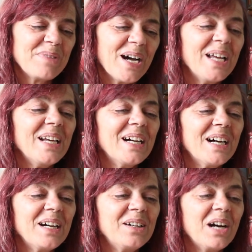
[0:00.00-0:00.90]
but
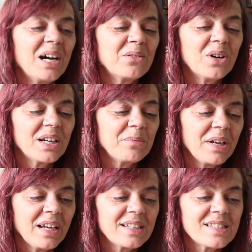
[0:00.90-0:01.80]
I, I want to
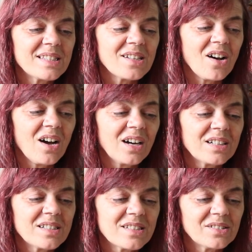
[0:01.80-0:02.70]
make
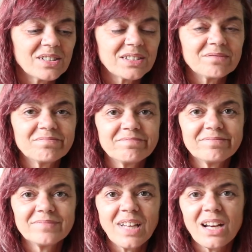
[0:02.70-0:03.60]
socks or
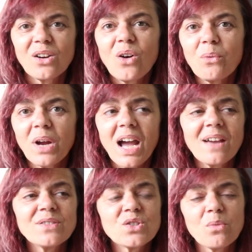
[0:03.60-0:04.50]
I don't know. I want I
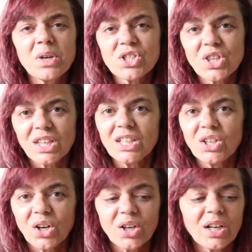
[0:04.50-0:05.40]
have so much thin
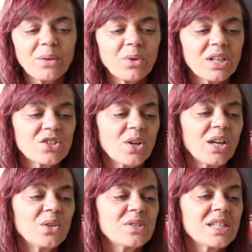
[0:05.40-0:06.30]
yarn. I want to try
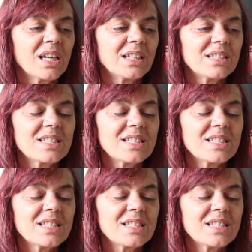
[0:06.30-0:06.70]
using it.